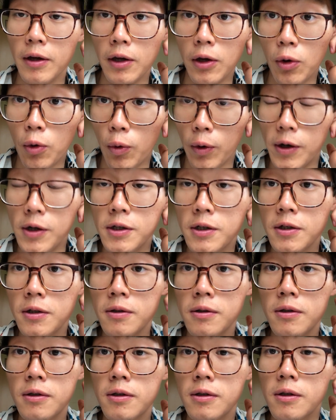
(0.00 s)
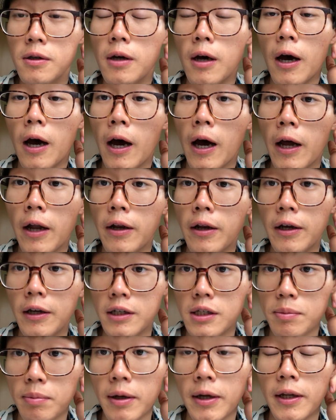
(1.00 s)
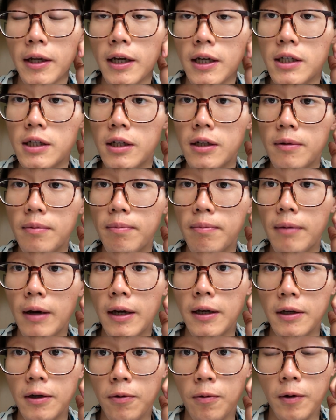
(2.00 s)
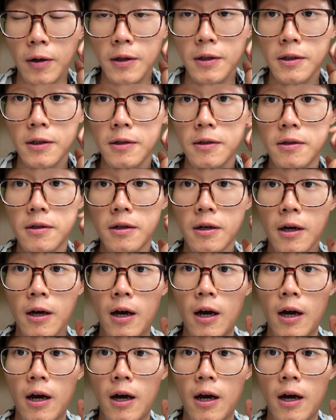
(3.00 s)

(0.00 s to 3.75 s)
equations and explanation by equations